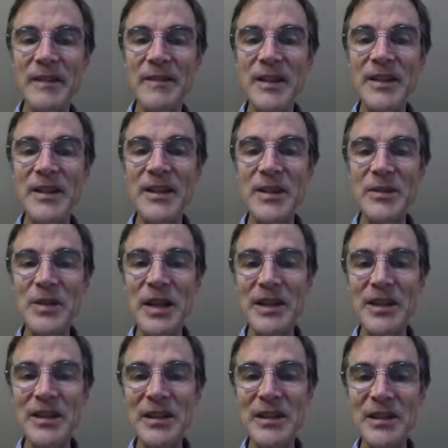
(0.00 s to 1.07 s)
this
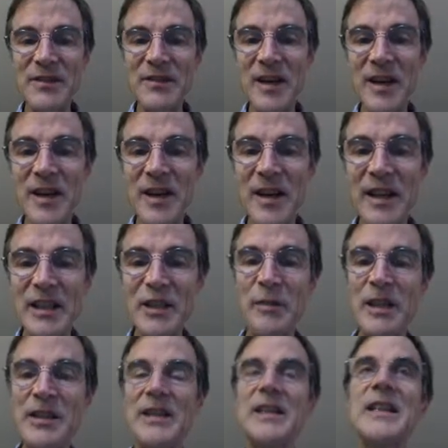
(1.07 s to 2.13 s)
notation is very
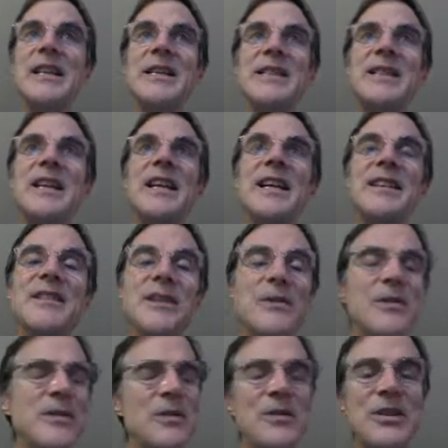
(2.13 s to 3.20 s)
explicitly saying
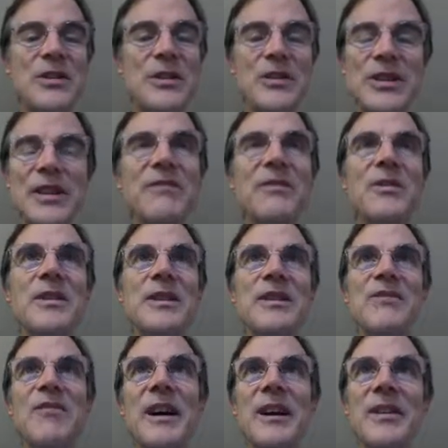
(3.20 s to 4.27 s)
don't go searching for this
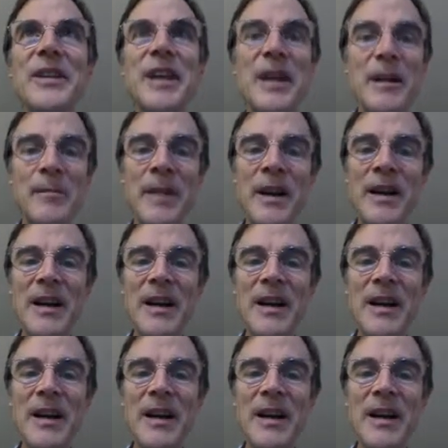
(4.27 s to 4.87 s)
file name.